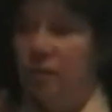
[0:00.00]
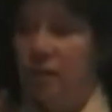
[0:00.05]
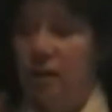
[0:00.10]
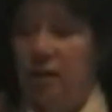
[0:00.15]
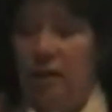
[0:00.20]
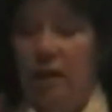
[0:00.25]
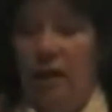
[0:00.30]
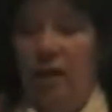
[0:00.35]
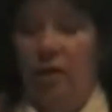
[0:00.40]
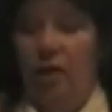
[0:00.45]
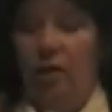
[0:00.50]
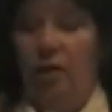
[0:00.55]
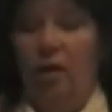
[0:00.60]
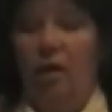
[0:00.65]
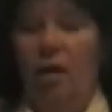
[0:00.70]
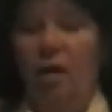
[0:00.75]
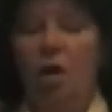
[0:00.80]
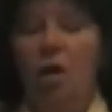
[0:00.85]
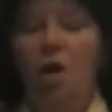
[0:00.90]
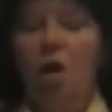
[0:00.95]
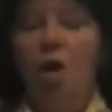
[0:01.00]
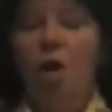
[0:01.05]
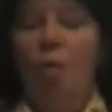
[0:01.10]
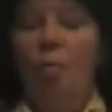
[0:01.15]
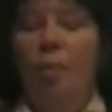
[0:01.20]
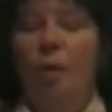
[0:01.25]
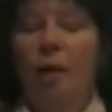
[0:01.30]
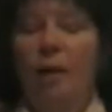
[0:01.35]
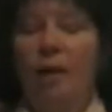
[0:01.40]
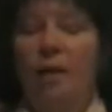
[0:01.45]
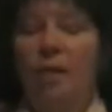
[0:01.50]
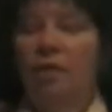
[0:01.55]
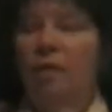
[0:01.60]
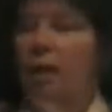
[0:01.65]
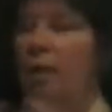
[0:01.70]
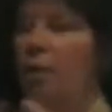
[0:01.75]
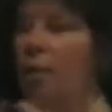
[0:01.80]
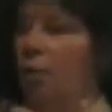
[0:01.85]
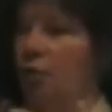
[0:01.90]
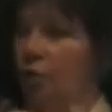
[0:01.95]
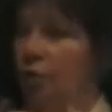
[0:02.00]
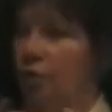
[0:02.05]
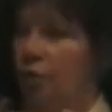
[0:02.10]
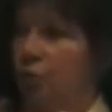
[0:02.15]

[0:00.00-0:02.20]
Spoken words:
in that area, but they work for